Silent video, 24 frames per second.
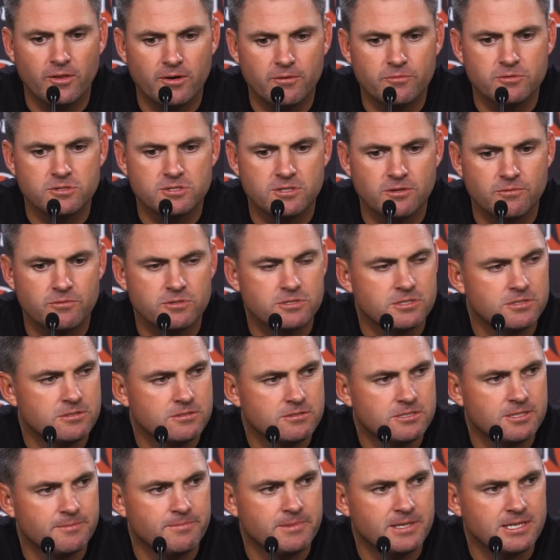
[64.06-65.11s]
there was
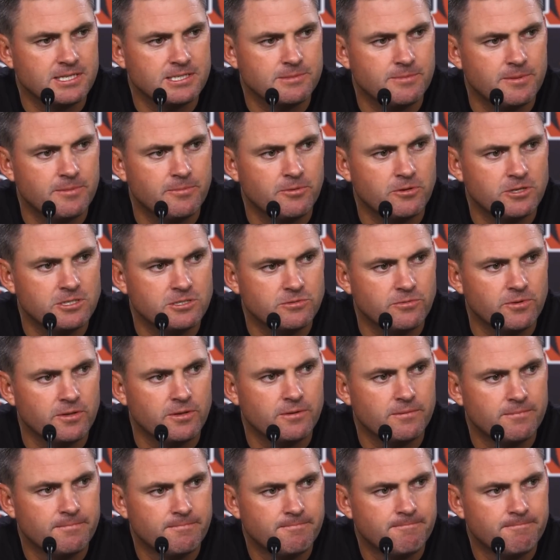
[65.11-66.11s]
some things to be pleased with.